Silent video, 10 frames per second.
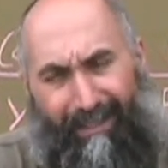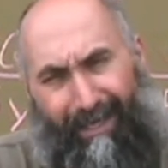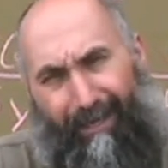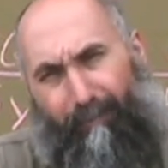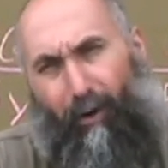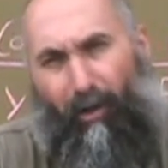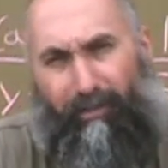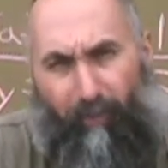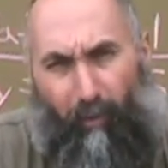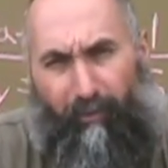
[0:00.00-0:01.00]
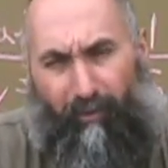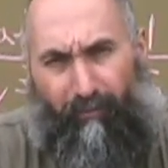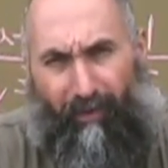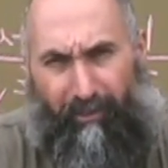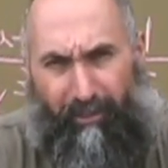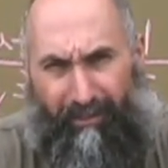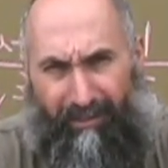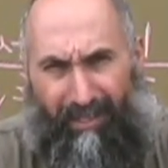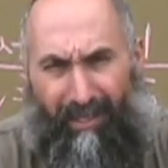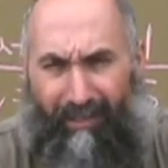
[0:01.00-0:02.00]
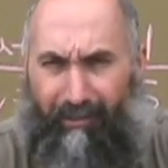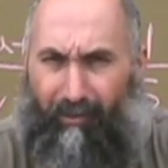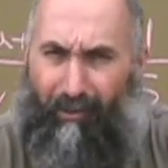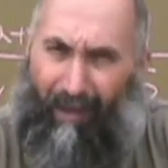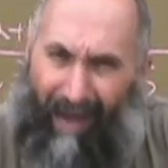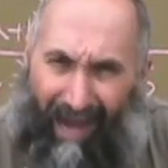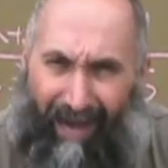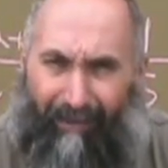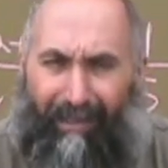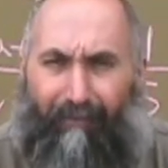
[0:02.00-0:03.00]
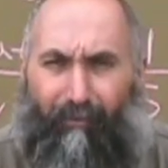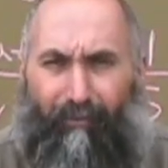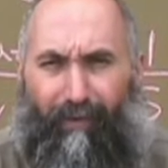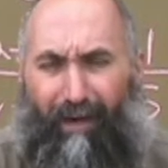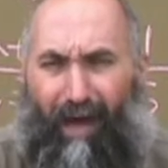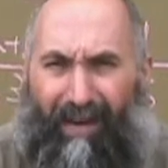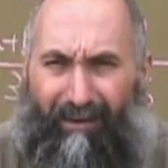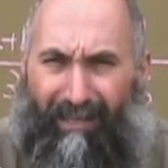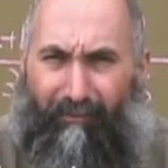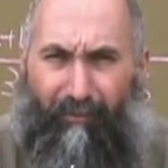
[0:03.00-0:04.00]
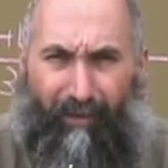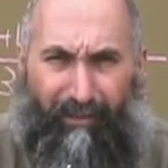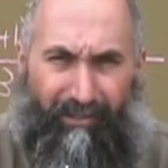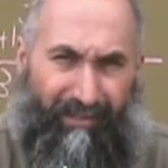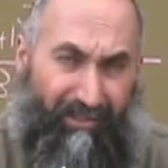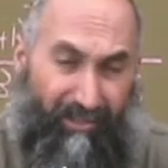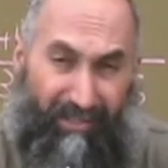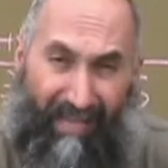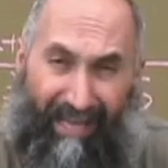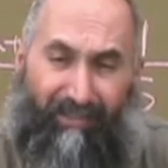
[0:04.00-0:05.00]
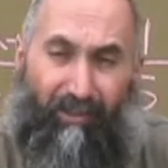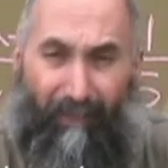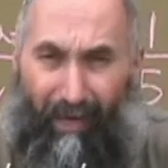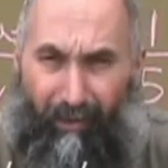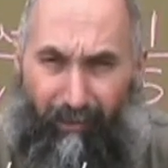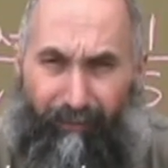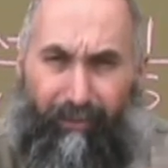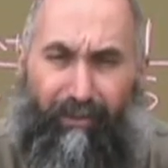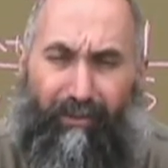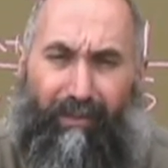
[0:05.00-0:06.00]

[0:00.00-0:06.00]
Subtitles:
polynomial functions, higher level functions than just x to the power of 2,